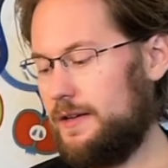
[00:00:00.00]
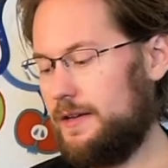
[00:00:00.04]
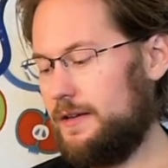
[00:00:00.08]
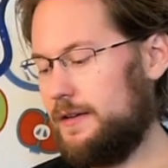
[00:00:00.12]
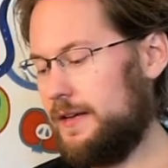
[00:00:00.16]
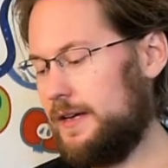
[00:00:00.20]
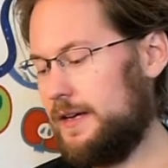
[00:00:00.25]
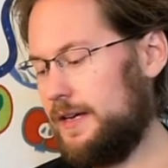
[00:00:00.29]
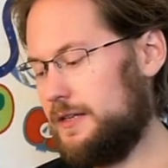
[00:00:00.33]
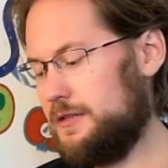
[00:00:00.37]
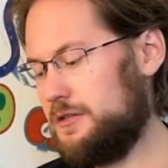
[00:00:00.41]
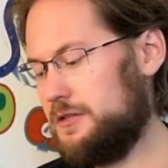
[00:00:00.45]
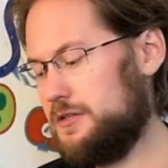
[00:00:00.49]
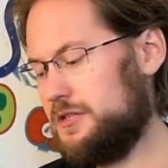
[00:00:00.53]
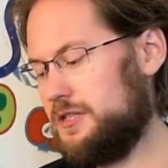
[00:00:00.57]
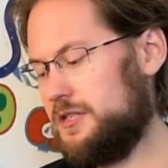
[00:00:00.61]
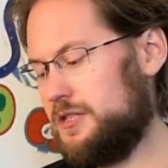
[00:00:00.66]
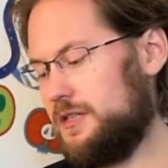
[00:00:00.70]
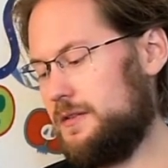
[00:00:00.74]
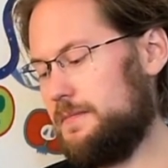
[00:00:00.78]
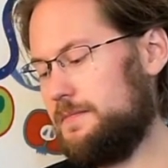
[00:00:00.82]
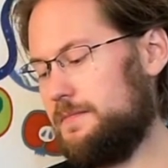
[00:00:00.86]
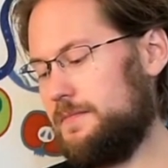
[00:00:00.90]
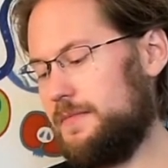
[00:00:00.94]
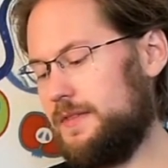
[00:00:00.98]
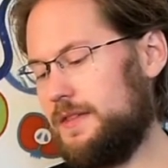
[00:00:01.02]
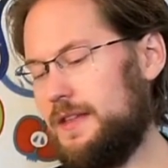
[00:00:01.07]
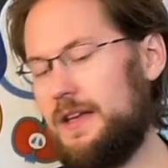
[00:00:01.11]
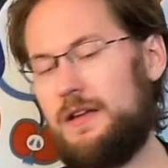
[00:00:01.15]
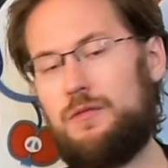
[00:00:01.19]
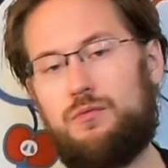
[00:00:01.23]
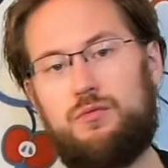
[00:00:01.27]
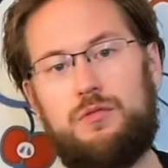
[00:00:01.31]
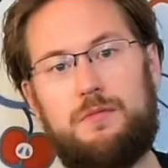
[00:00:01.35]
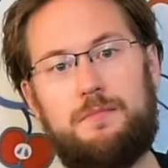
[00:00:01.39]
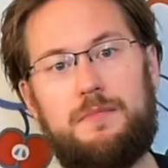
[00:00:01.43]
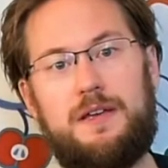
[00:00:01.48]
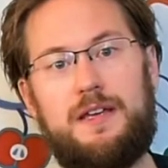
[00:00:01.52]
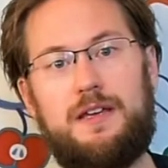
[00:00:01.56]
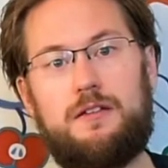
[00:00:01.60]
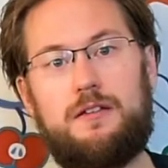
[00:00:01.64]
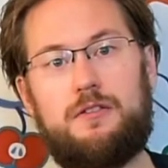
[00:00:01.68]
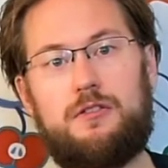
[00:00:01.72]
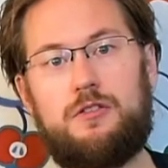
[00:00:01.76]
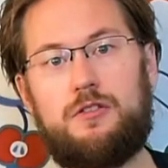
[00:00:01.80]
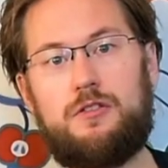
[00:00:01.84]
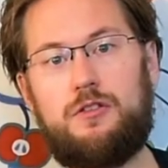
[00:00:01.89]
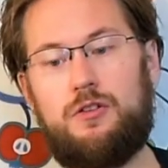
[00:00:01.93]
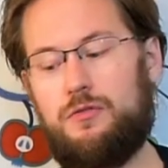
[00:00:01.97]
And that will make
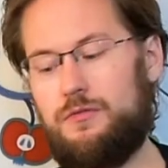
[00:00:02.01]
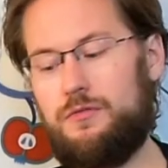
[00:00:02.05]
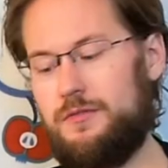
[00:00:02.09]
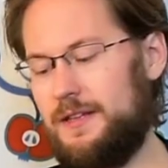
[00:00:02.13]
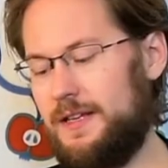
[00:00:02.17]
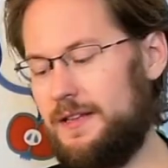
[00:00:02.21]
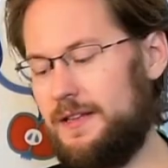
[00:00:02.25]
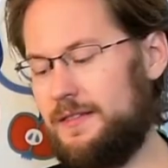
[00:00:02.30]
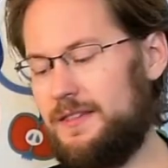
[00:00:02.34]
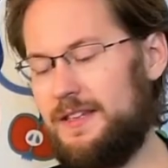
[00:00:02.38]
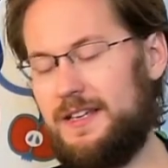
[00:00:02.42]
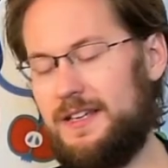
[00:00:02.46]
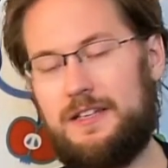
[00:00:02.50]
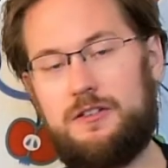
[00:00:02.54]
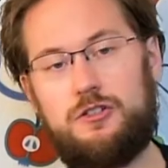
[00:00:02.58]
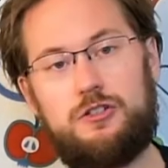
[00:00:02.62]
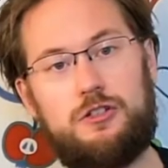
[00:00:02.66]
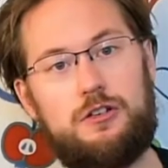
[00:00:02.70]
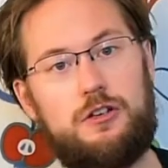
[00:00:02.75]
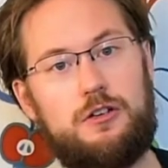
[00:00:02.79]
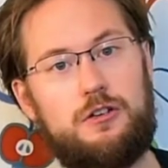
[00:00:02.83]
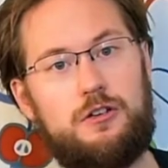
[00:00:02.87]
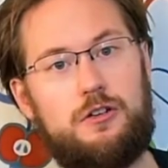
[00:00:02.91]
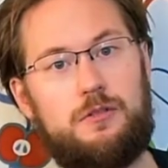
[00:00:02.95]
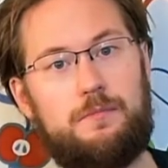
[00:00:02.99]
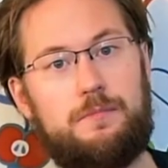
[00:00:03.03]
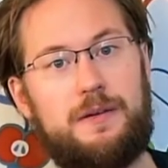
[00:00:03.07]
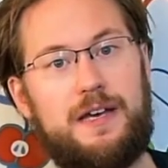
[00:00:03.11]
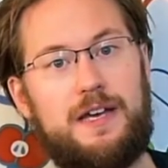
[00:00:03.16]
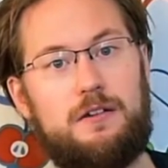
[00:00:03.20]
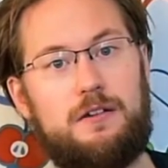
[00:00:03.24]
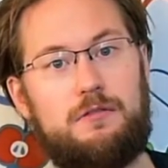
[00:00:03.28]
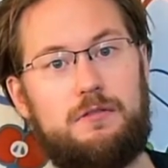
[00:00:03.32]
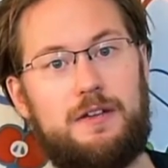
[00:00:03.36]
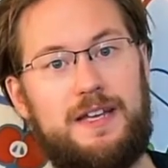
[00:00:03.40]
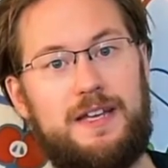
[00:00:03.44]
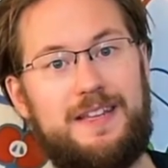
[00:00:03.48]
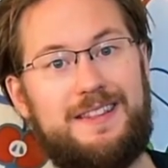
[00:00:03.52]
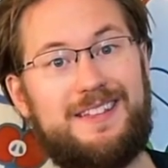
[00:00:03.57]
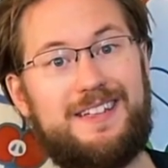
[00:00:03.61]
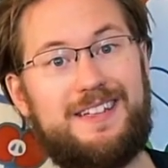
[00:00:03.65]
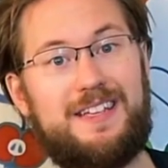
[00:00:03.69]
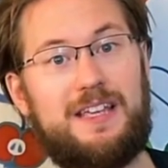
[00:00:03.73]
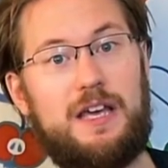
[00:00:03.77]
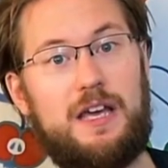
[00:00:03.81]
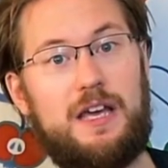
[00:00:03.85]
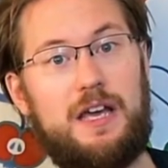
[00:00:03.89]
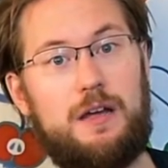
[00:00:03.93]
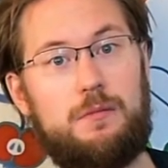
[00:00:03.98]
it so that the internal battery in the
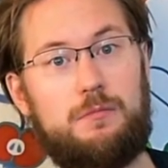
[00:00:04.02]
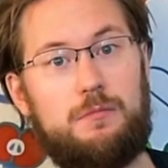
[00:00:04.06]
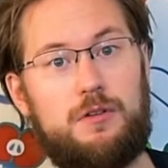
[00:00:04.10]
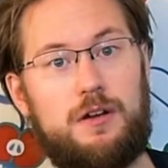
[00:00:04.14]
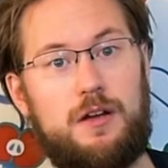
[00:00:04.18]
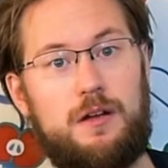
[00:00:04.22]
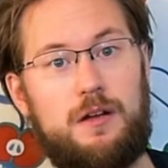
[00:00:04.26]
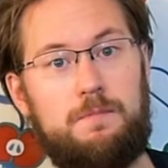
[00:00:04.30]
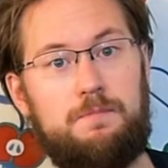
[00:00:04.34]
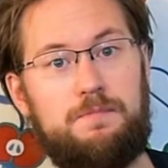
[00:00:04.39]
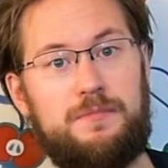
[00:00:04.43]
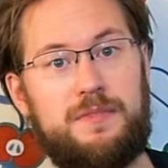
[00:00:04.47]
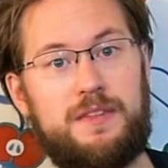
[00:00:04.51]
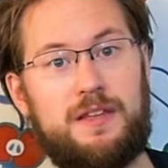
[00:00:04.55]
camera